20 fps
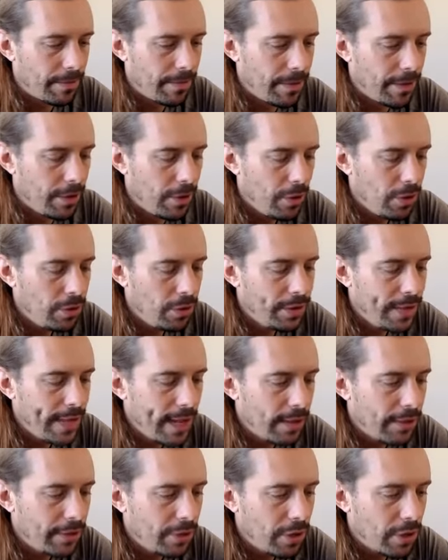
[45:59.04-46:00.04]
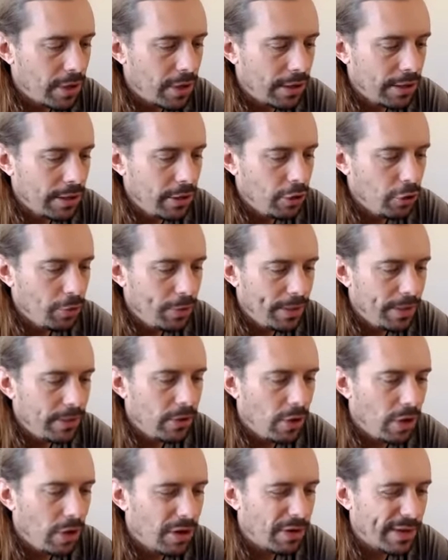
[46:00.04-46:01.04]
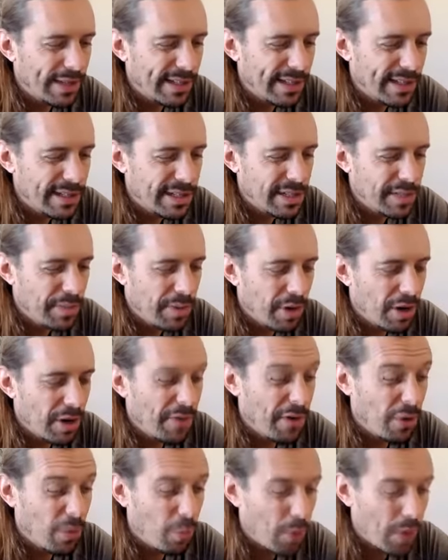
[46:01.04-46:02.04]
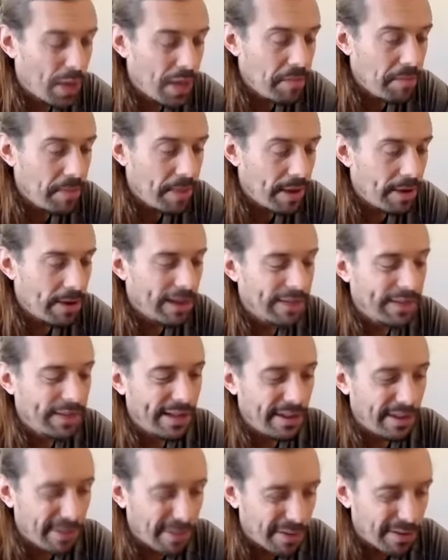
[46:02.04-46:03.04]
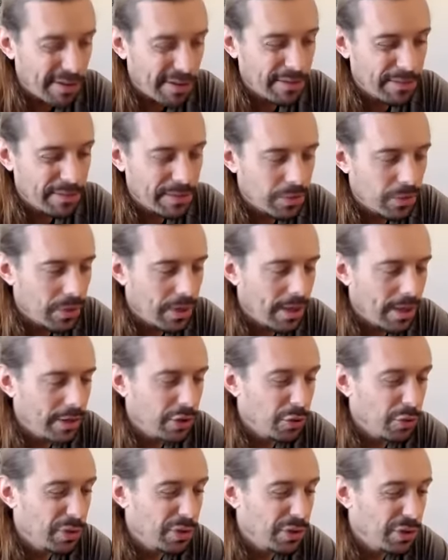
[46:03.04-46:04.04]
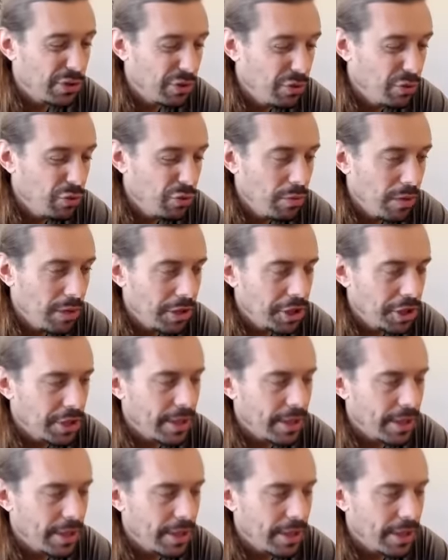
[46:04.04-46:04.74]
You hold down dog a little bit longer, right? This is part of our weight bearing in the arms. We're not doing too much